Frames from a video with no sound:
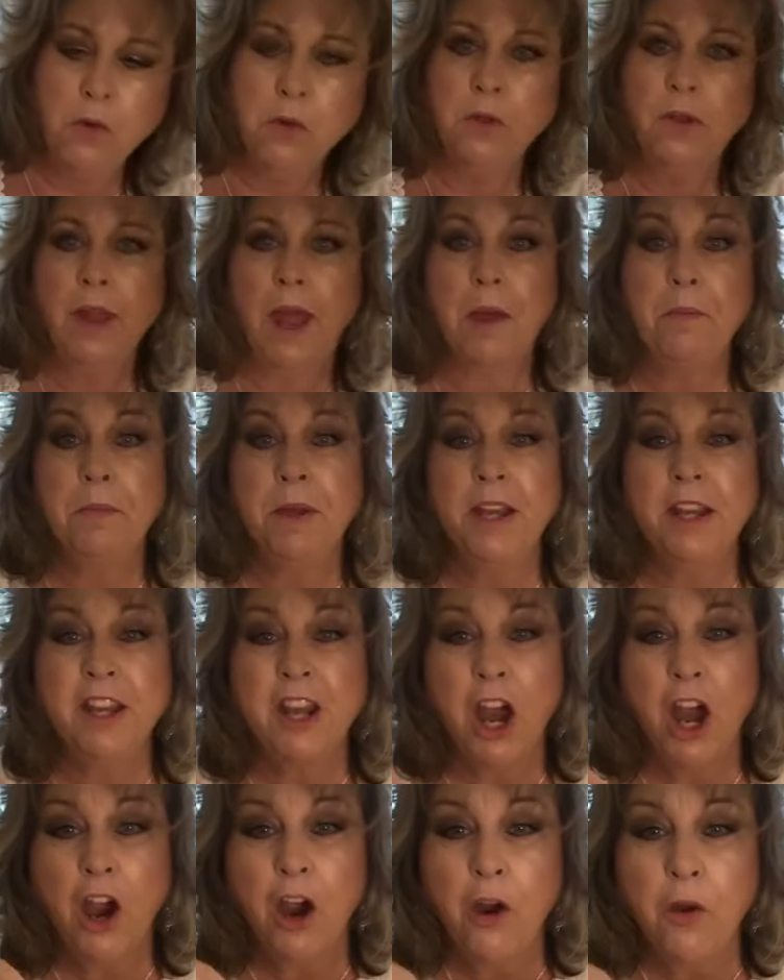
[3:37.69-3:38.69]
Let me
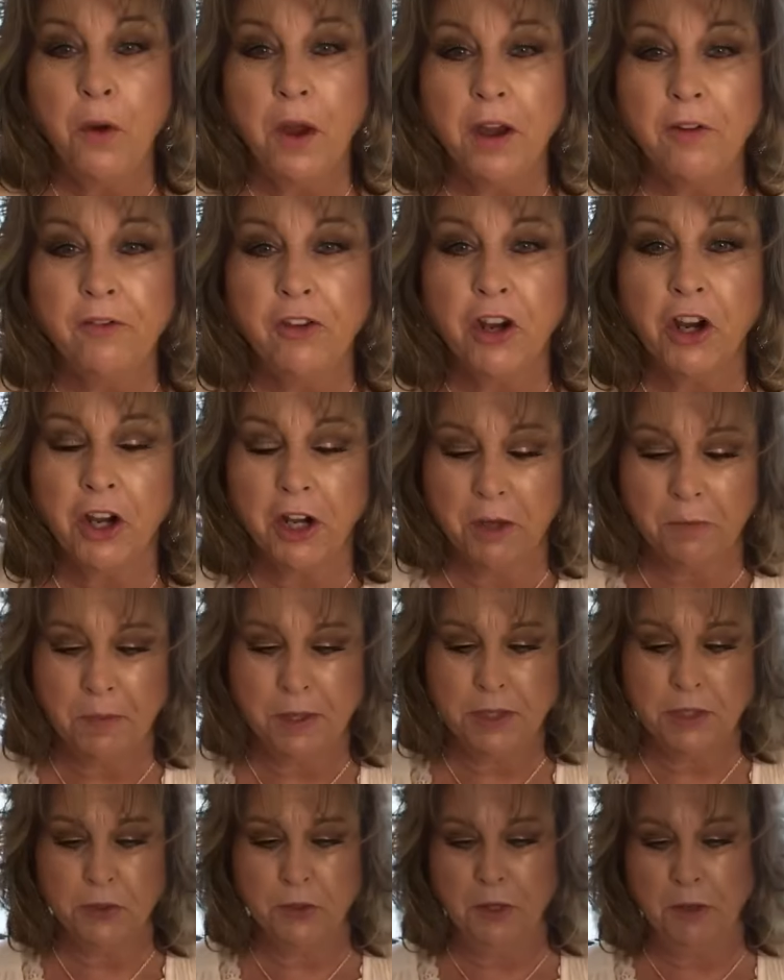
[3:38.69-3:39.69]
know if you're going to be
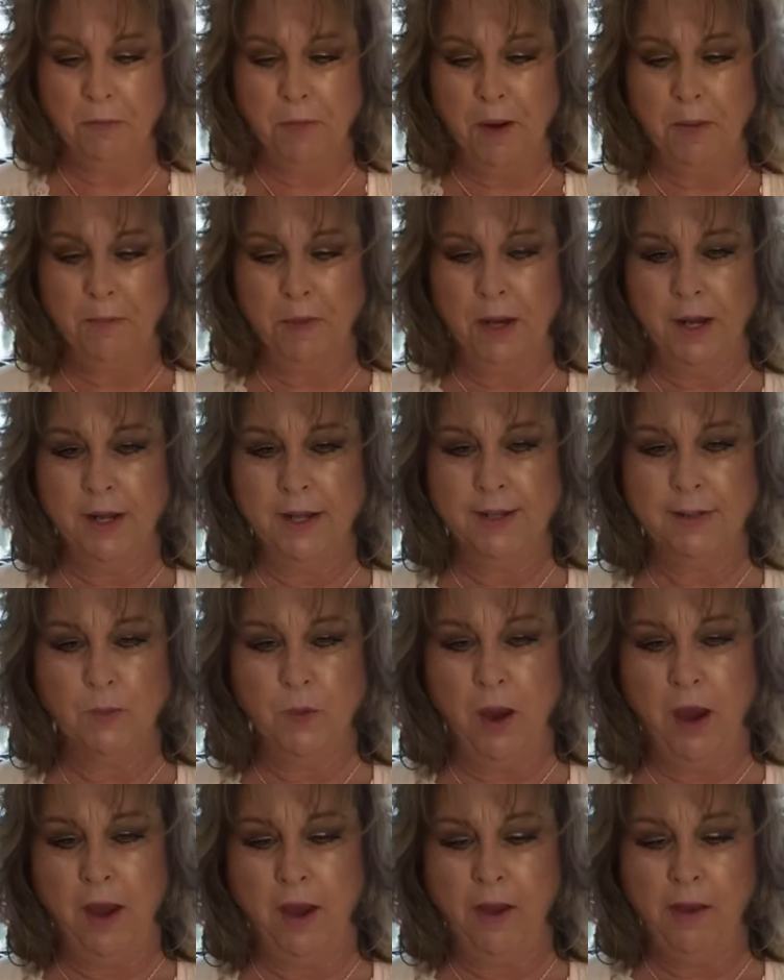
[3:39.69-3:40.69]
doing a pumpkin as
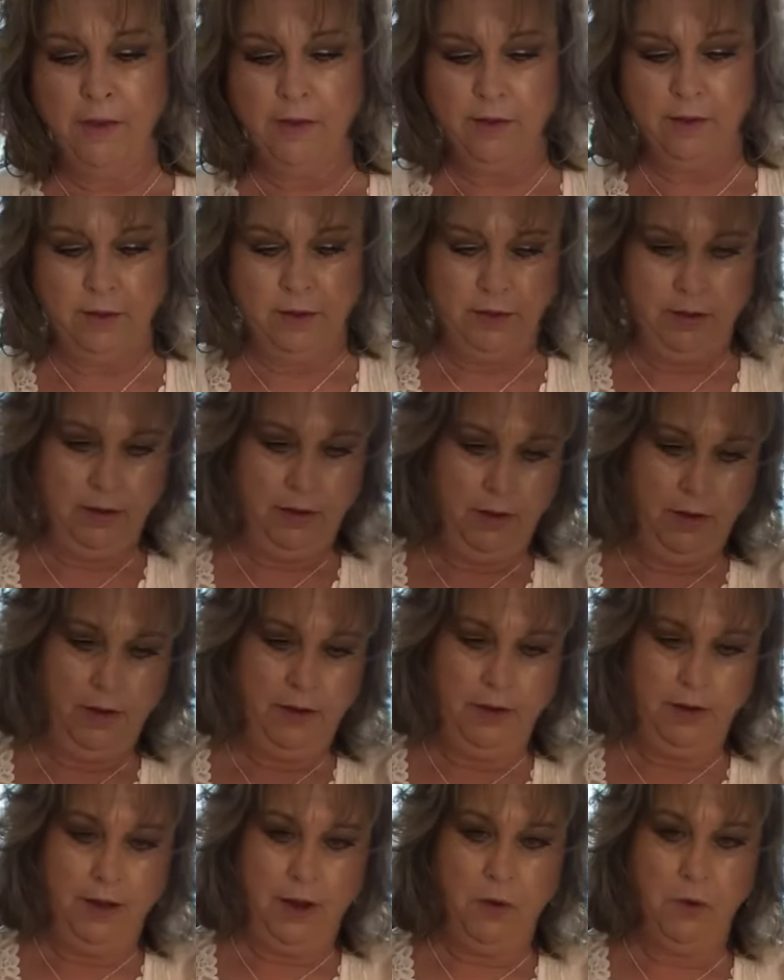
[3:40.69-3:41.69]
well.
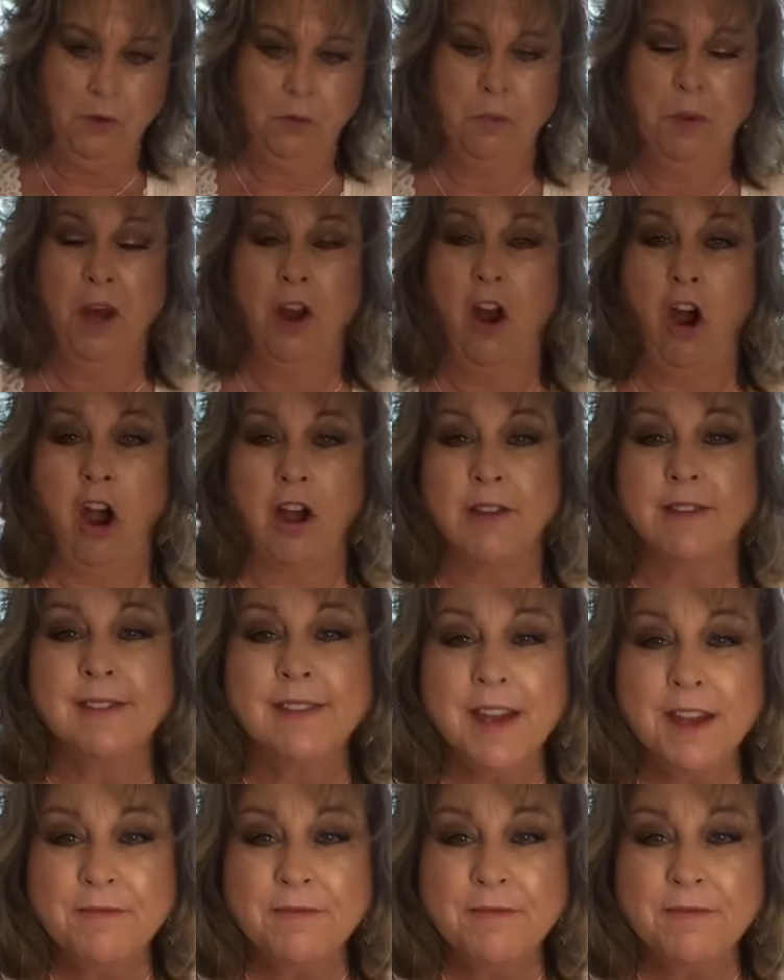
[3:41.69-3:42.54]
That would be awesome.